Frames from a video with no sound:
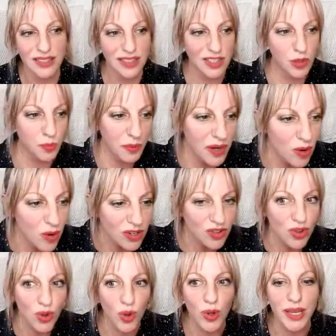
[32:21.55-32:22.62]

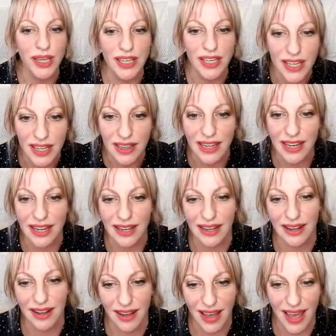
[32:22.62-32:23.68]
spiritual
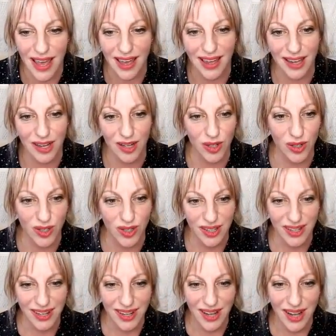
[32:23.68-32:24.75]
healing and,